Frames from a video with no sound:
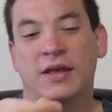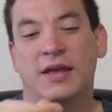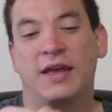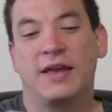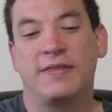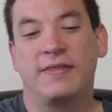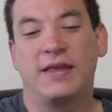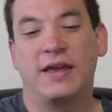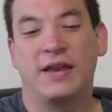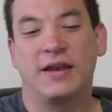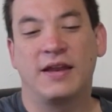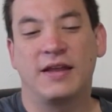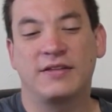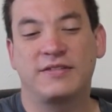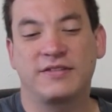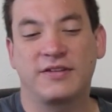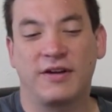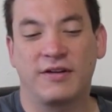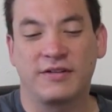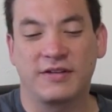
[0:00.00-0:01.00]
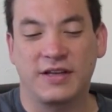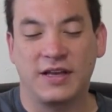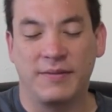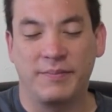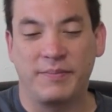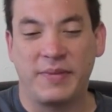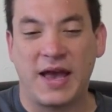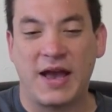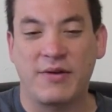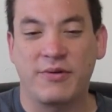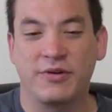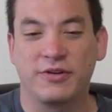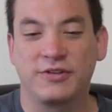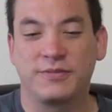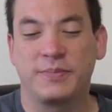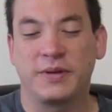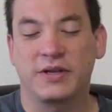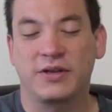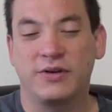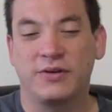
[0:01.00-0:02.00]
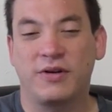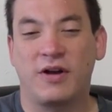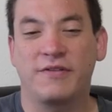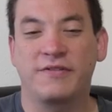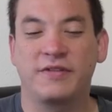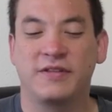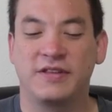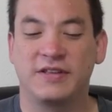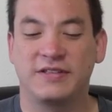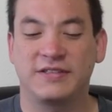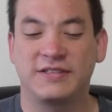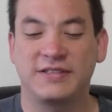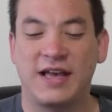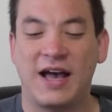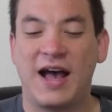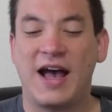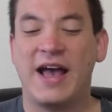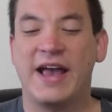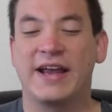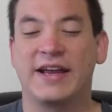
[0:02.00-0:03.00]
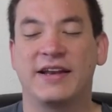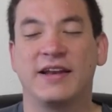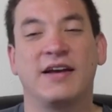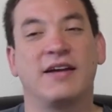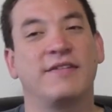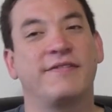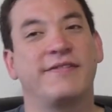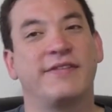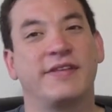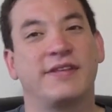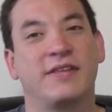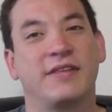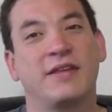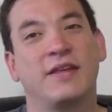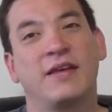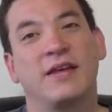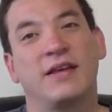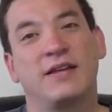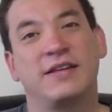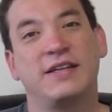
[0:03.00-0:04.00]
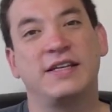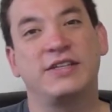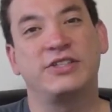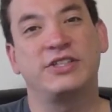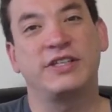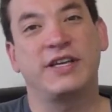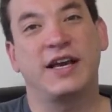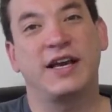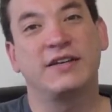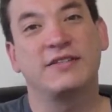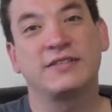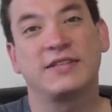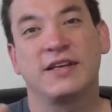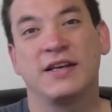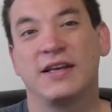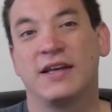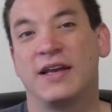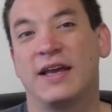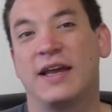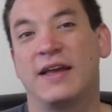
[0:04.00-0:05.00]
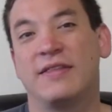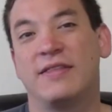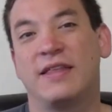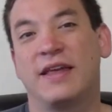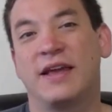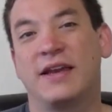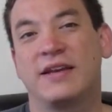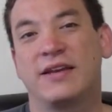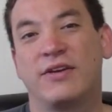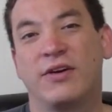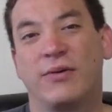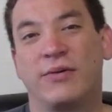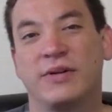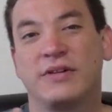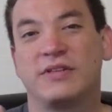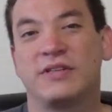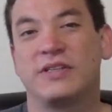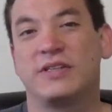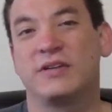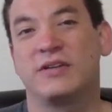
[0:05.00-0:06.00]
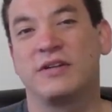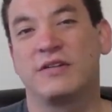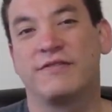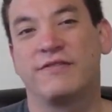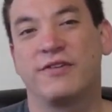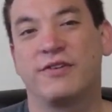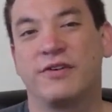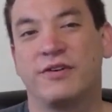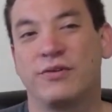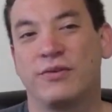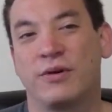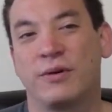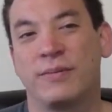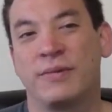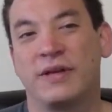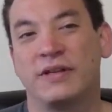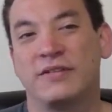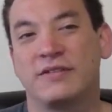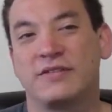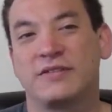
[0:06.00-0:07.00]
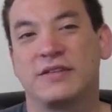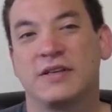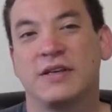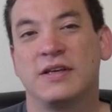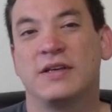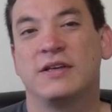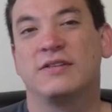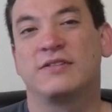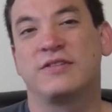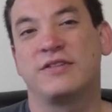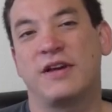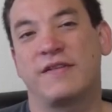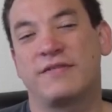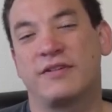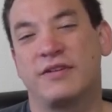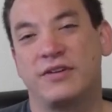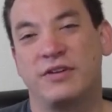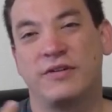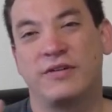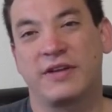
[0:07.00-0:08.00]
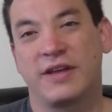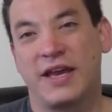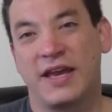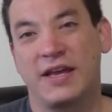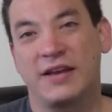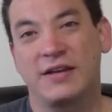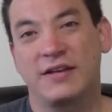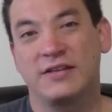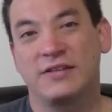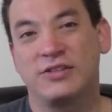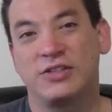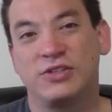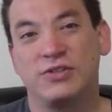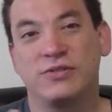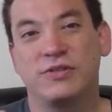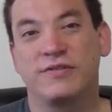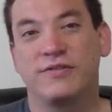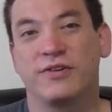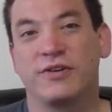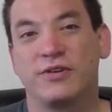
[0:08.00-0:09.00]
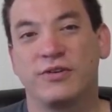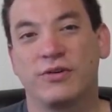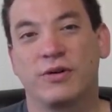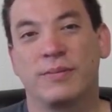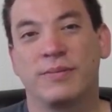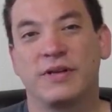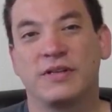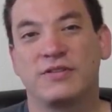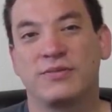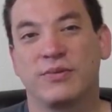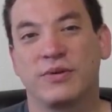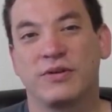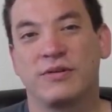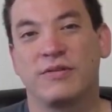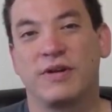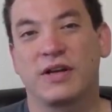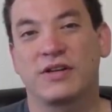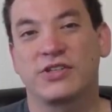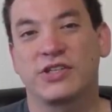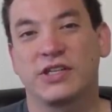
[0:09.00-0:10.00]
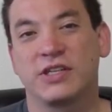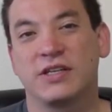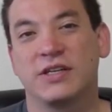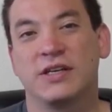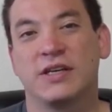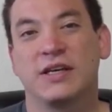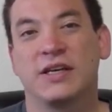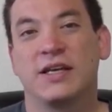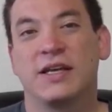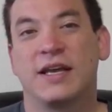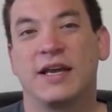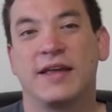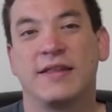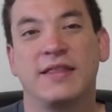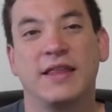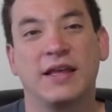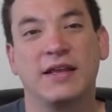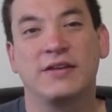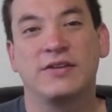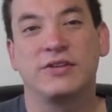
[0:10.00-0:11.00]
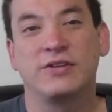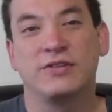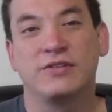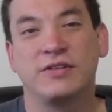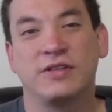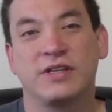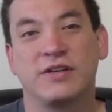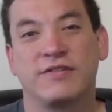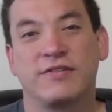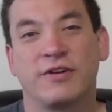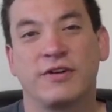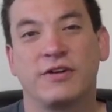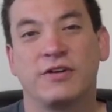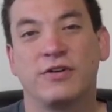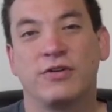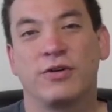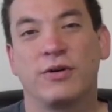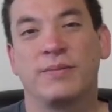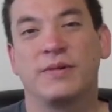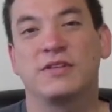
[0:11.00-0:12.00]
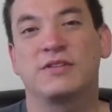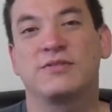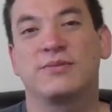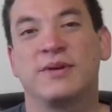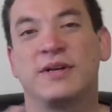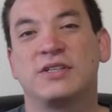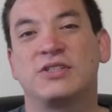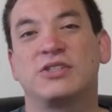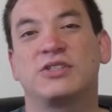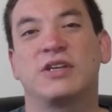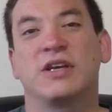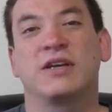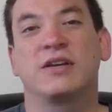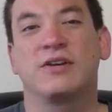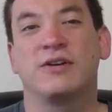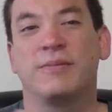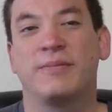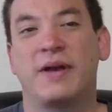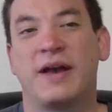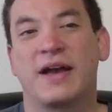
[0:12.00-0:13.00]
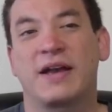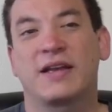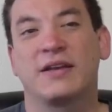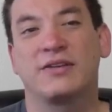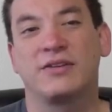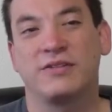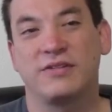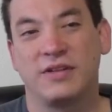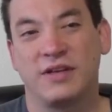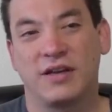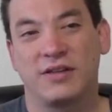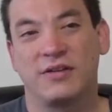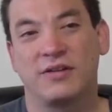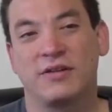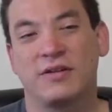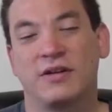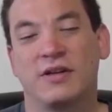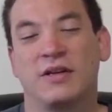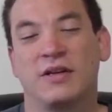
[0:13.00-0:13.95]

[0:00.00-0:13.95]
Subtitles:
and then start to come backwards but go off to the side of the TGS and then go into your inverted orbits. So you have to do again 2 inverted orbits one direction, and then do the inverted orbit switch and go back and do the other